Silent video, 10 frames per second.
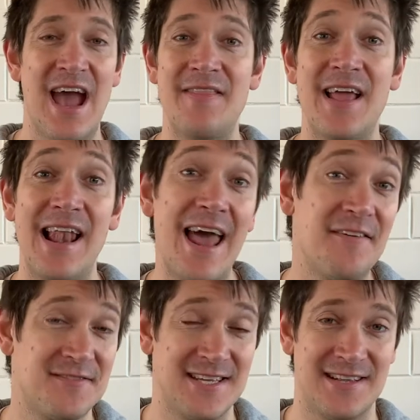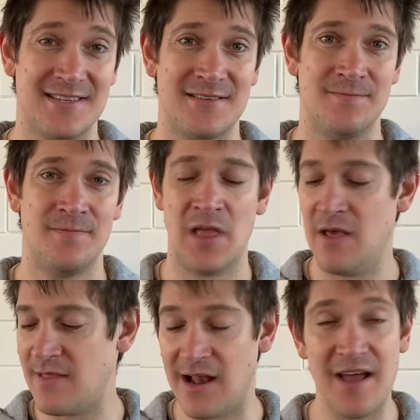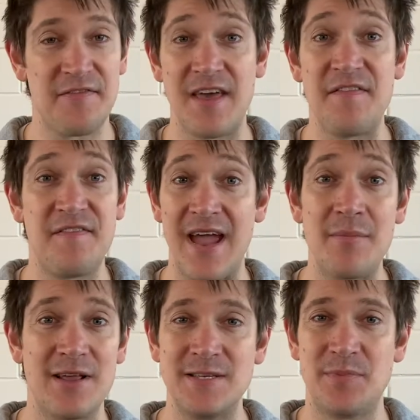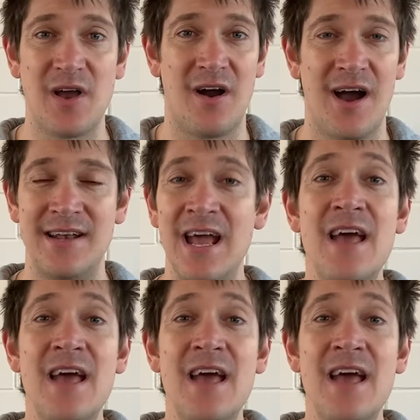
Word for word: and they left it. They left their families behind.